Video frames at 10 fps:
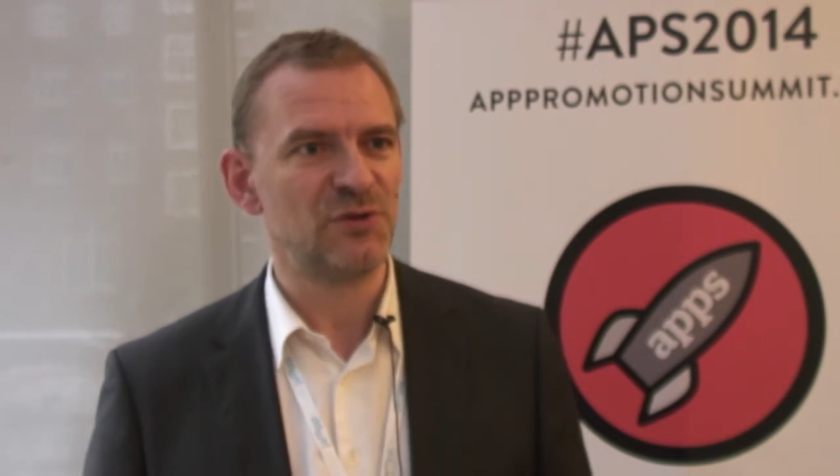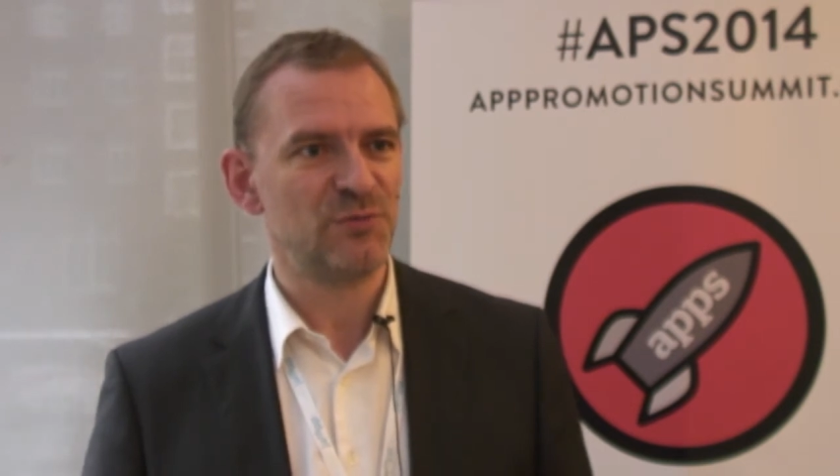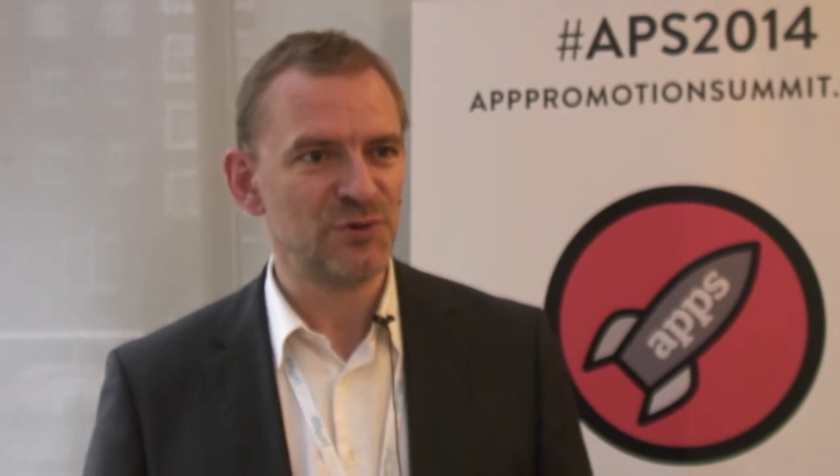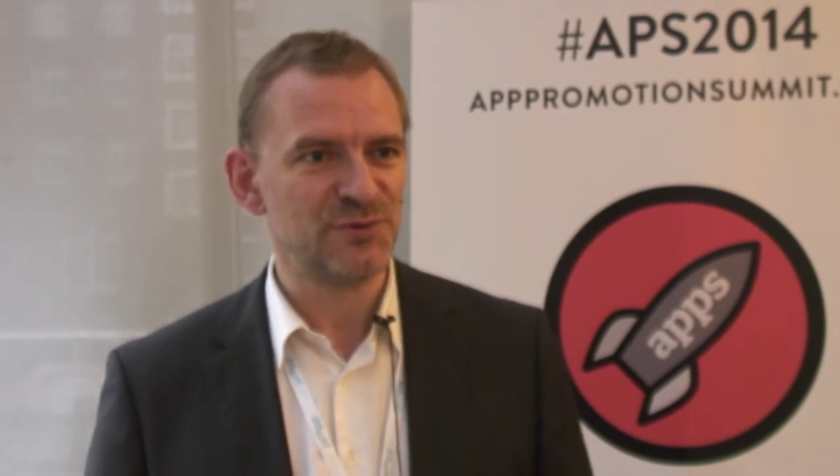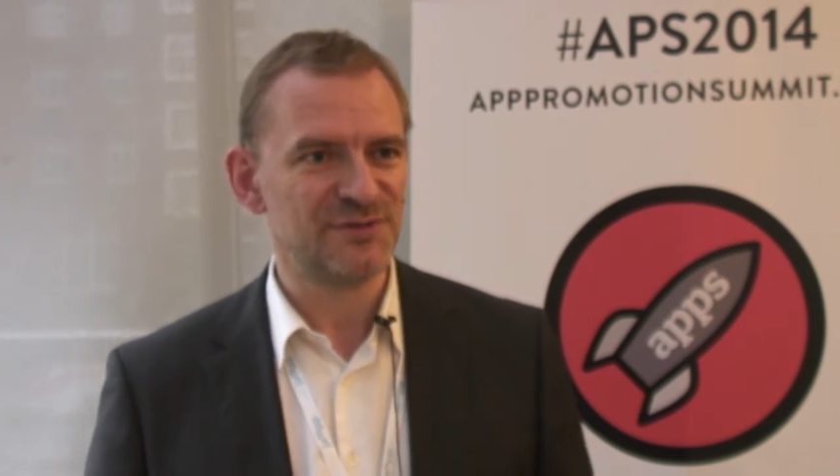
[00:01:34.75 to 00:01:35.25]

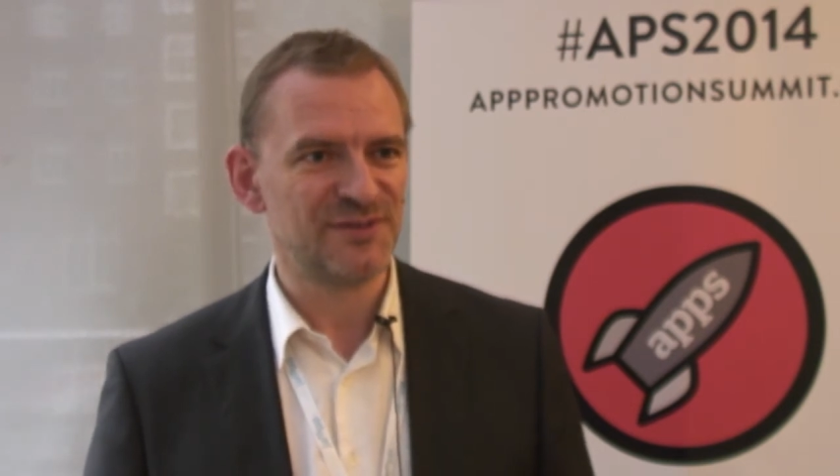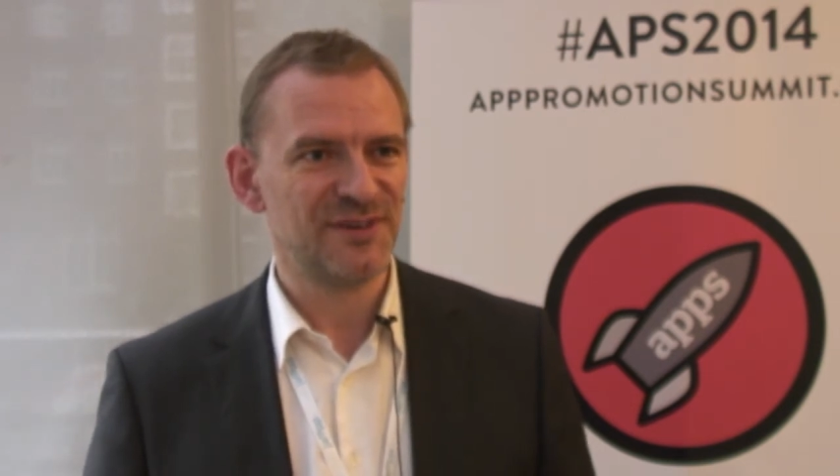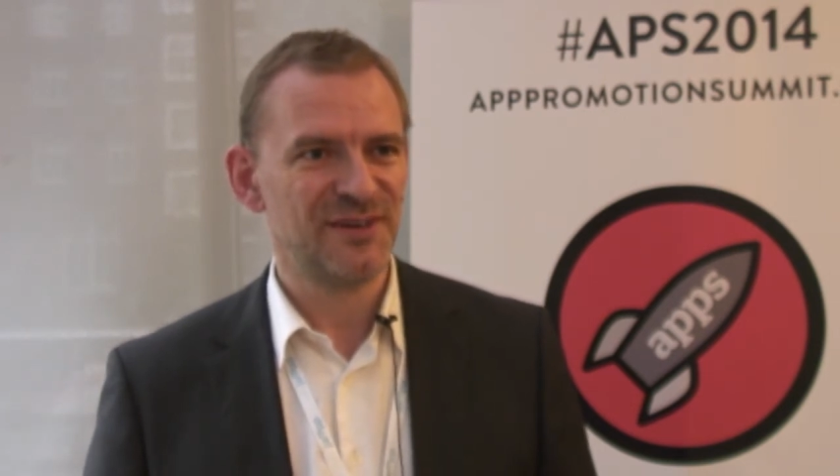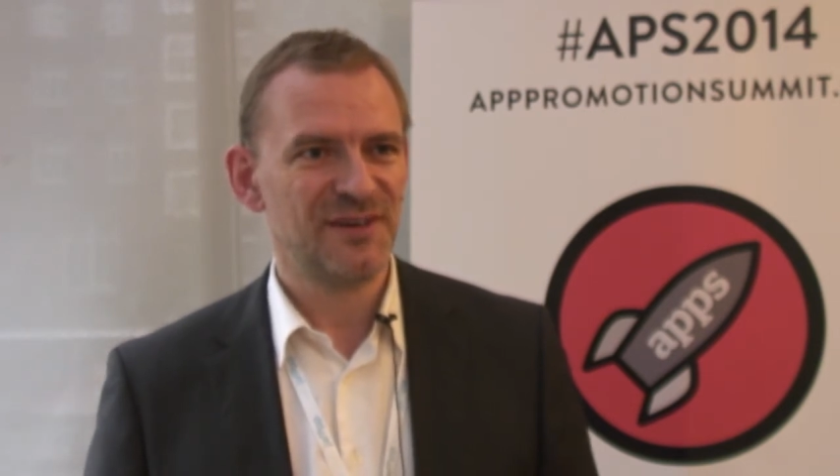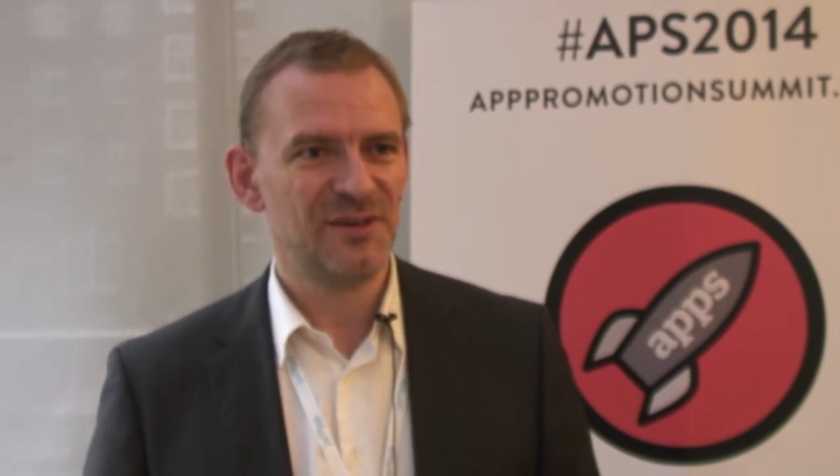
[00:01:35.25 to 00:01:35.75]
abused
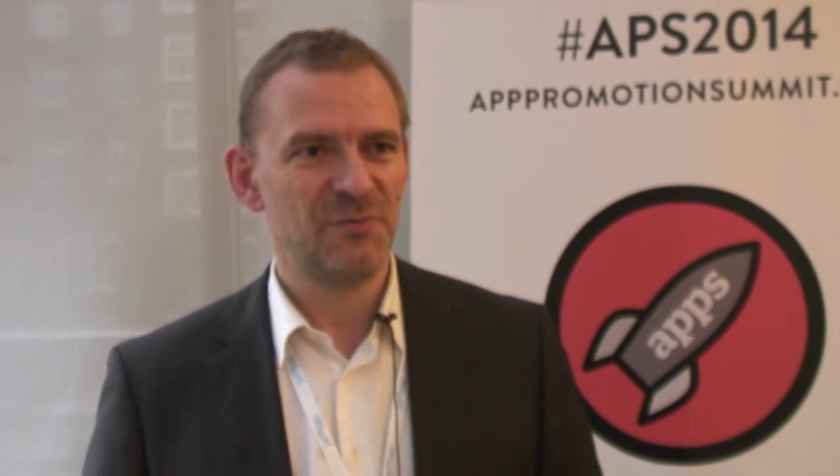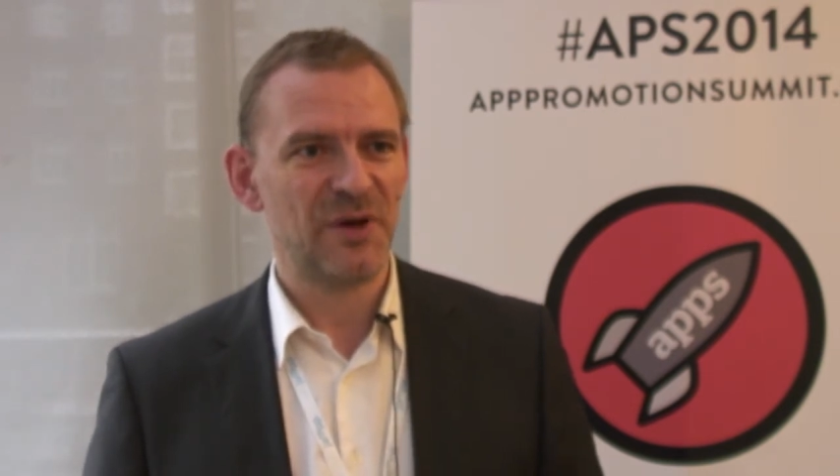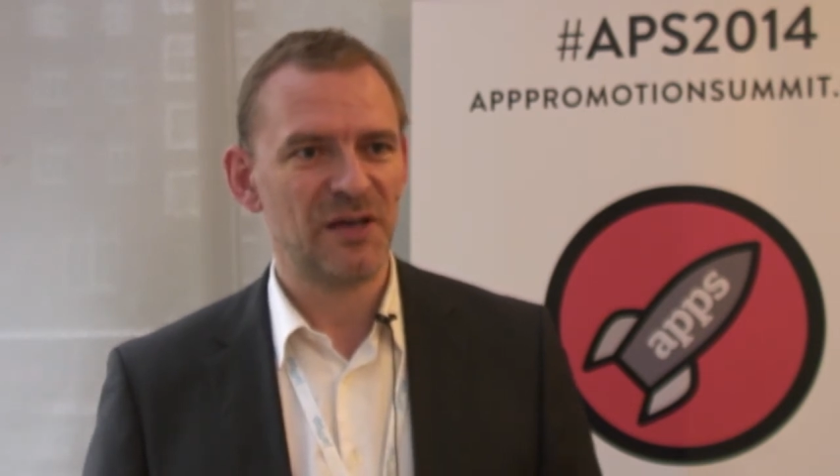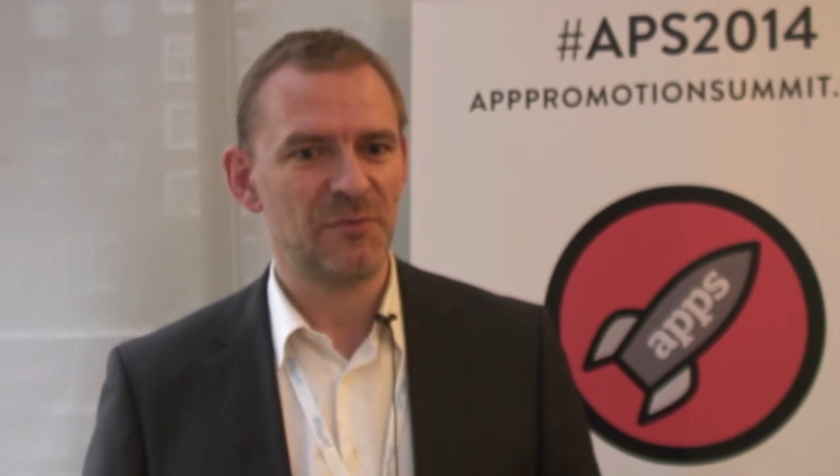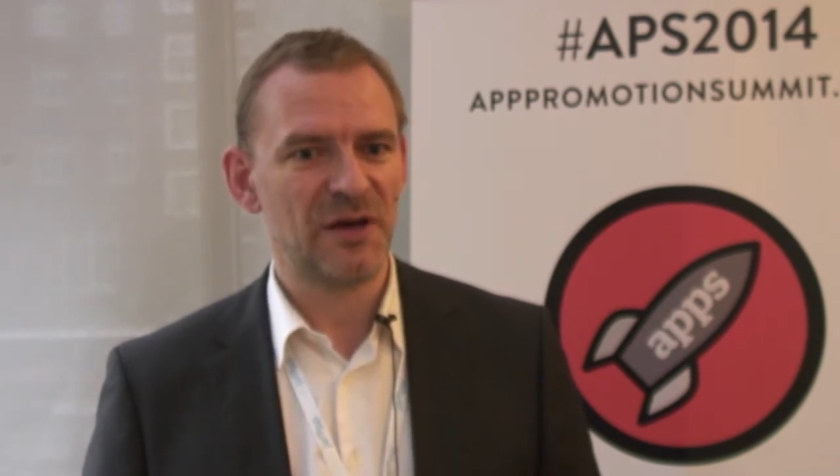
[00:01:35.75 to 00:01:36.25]

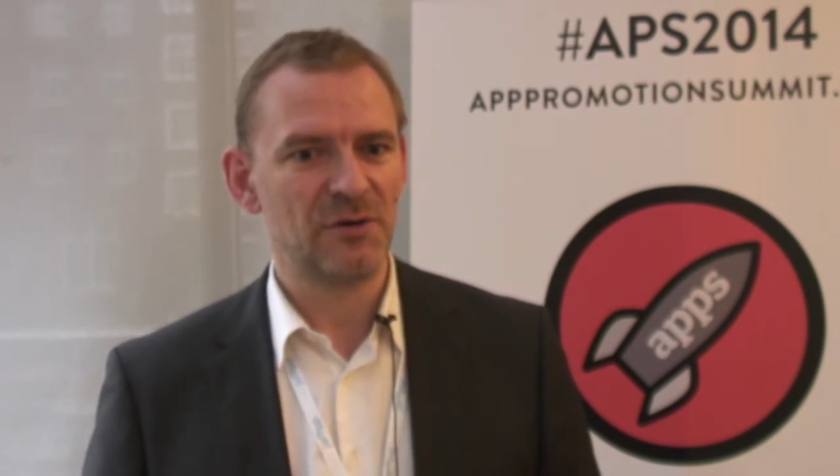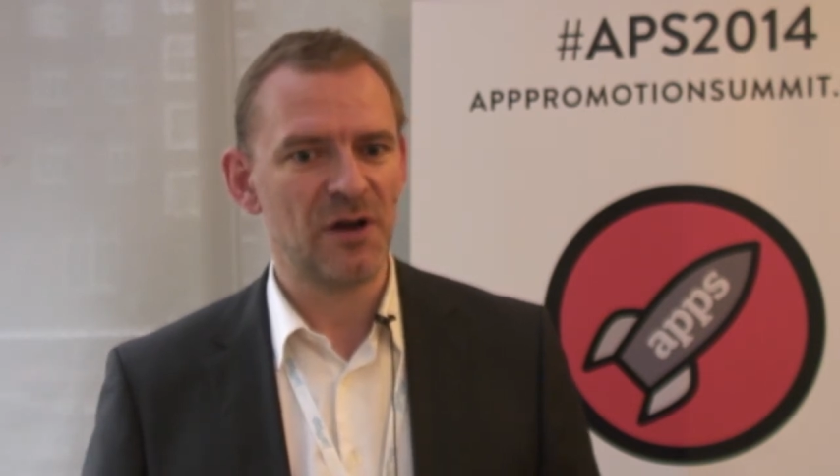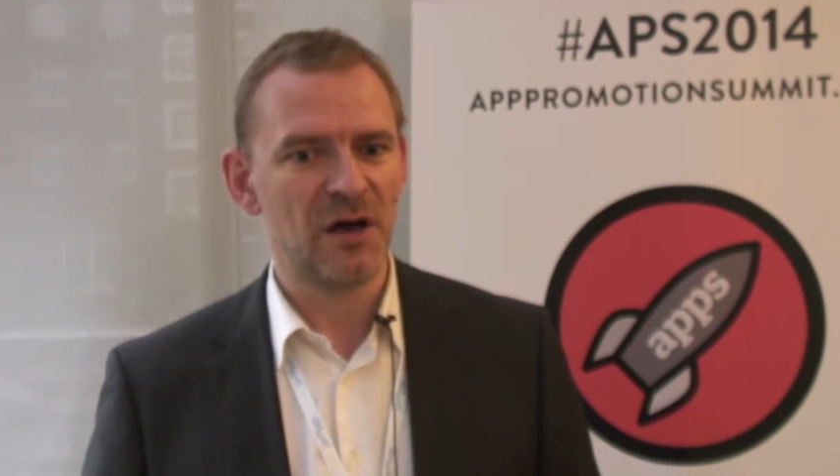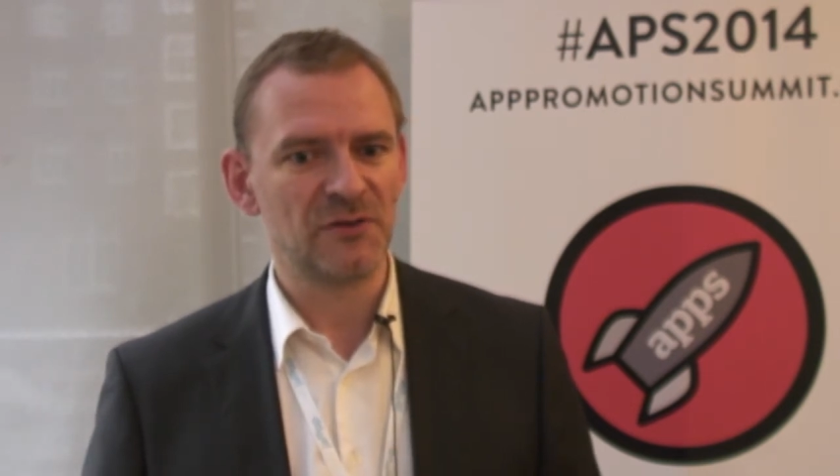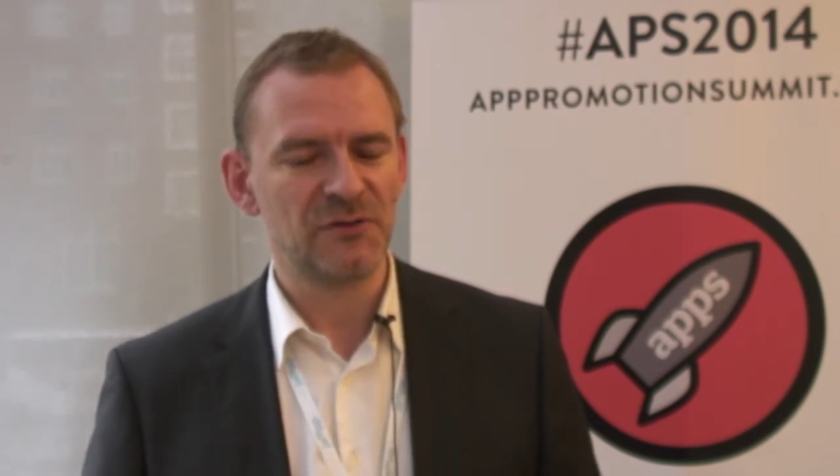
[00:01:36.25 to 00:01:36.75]
by a
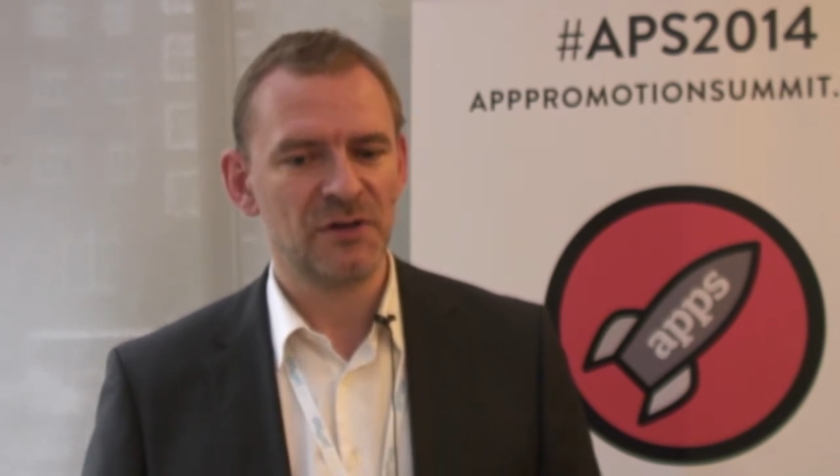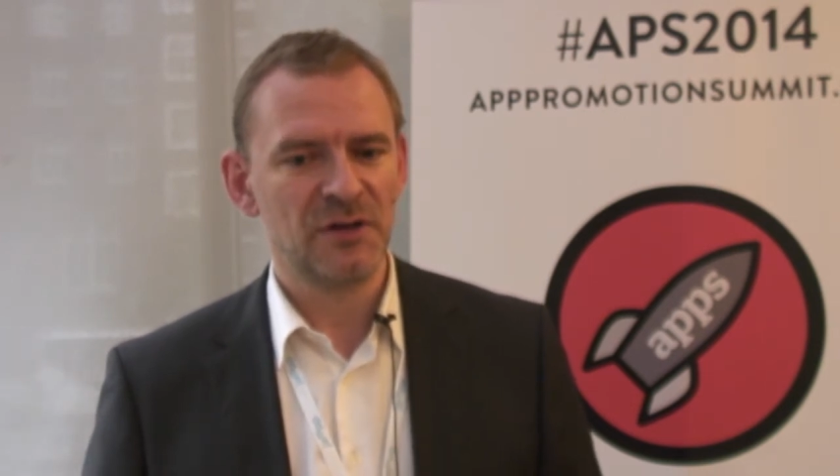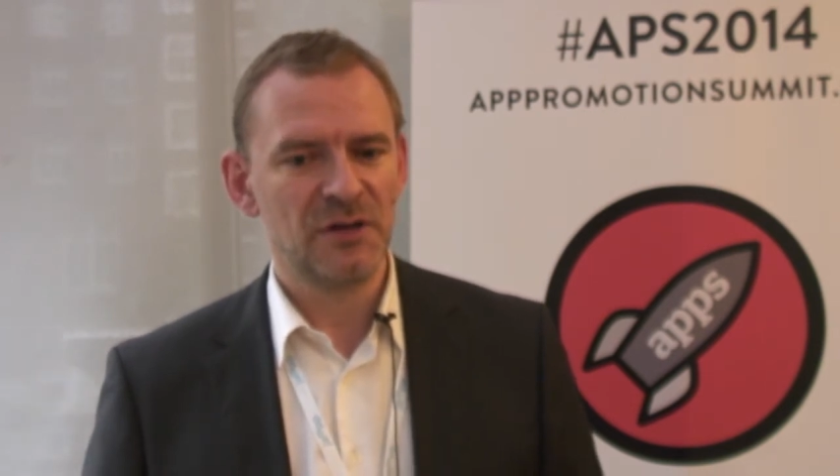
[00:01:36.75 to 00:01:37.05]
lot.